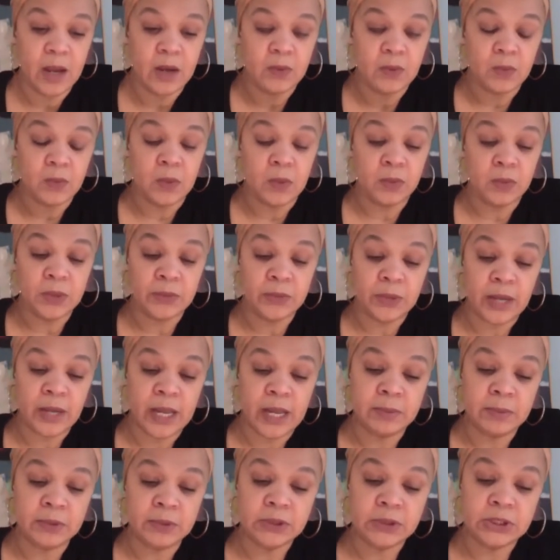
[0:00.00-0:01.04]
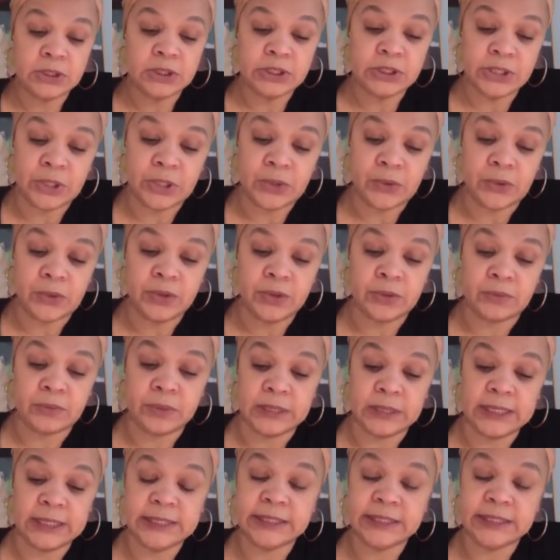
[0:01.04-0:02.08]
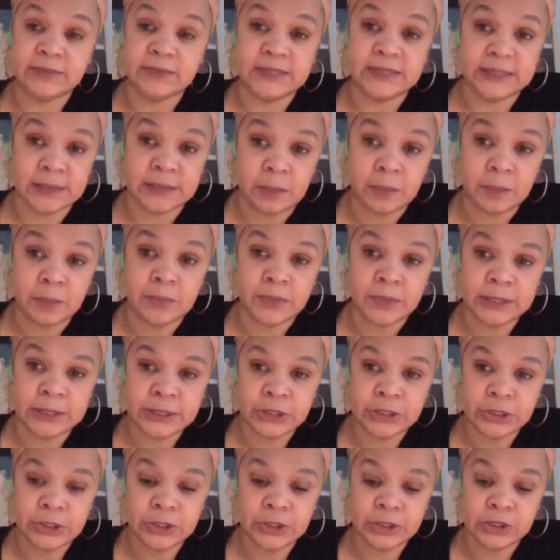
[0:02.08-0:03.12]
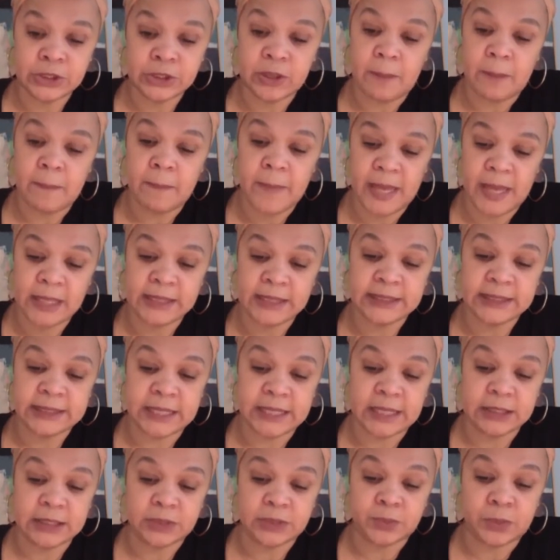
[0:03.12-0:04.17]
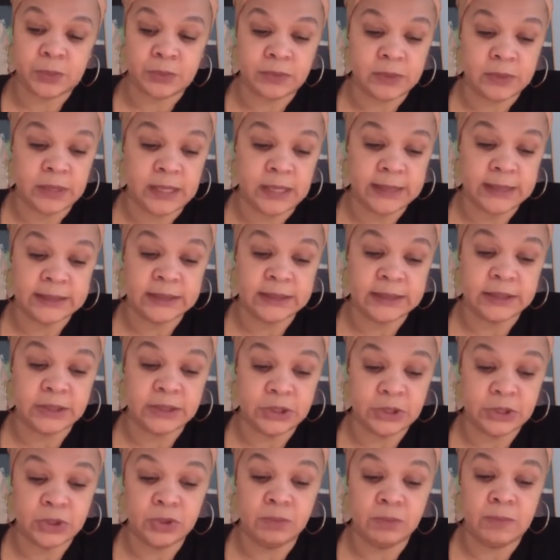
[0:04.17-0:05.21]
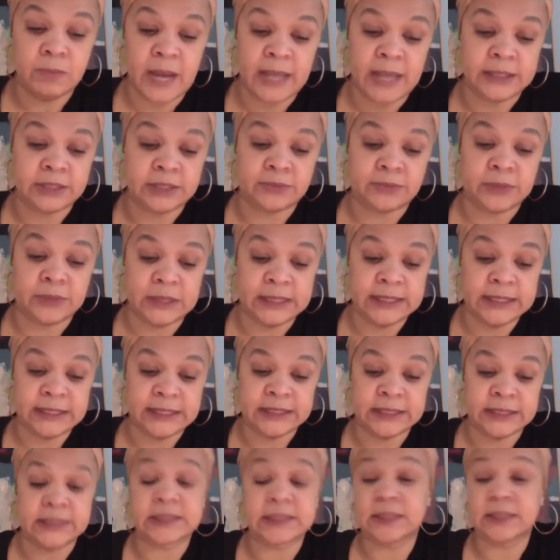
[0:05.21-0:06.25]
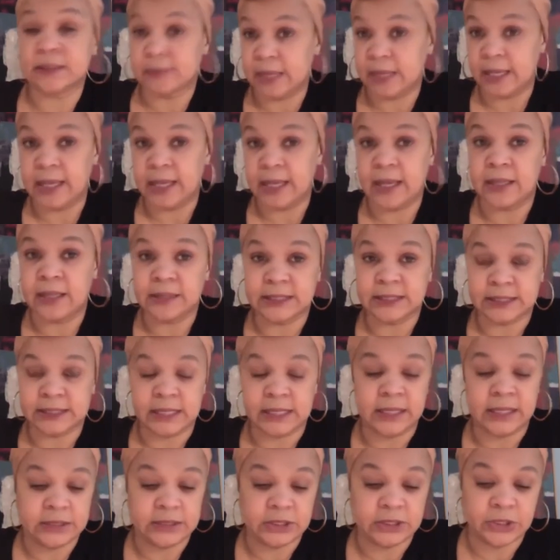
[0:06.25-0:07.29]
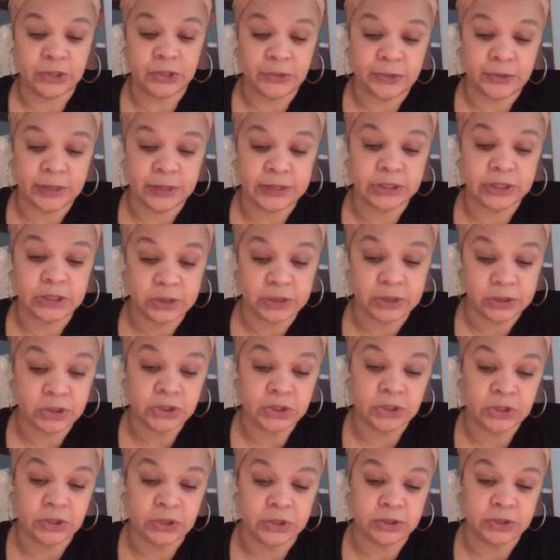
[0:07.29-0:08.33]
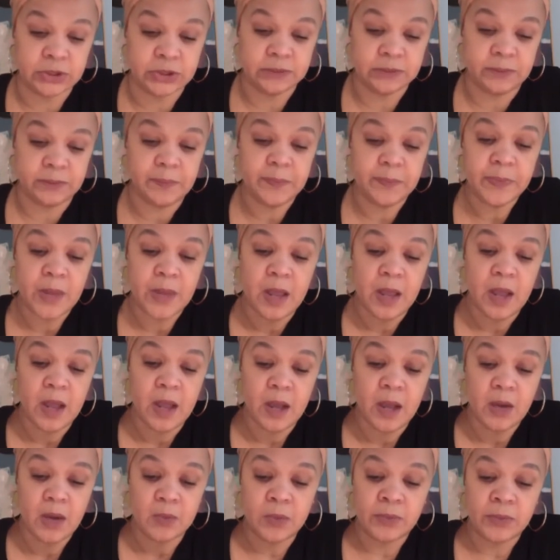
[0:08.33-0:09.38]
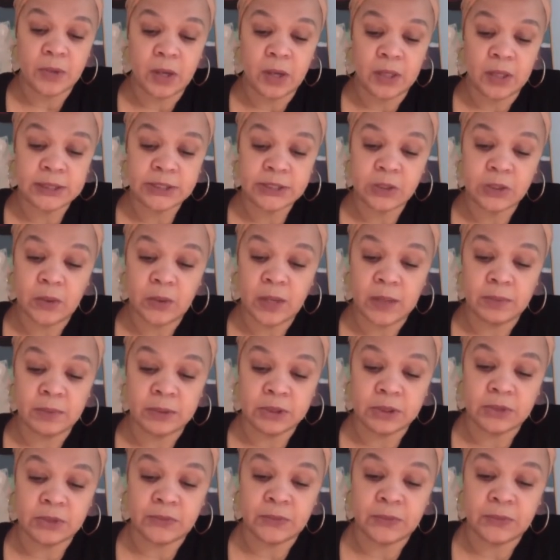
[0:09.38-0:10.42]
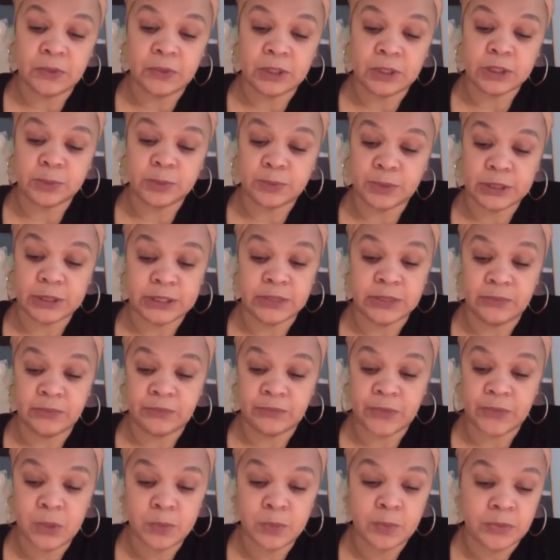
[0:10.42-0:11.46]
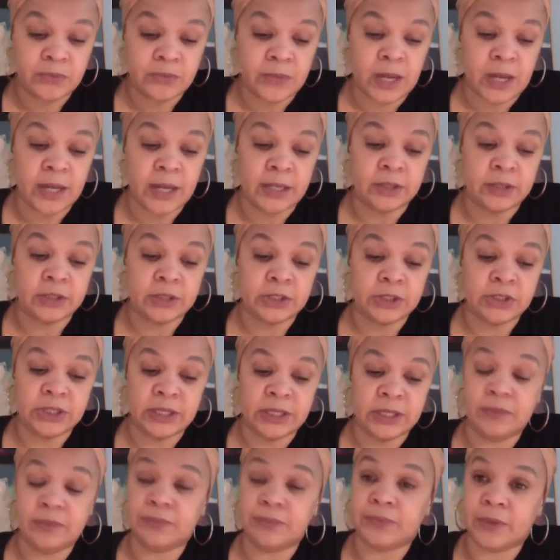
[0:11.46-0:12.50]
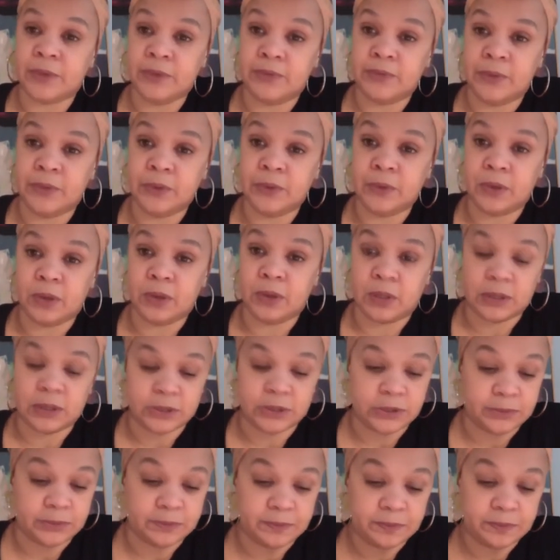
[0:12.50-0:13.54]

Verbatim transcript: While we were able to secure the release of some prisoners, many states were reluctant to do mass releases, again, citing security concerns. We were also able to force prison phone providers to give free phone calls.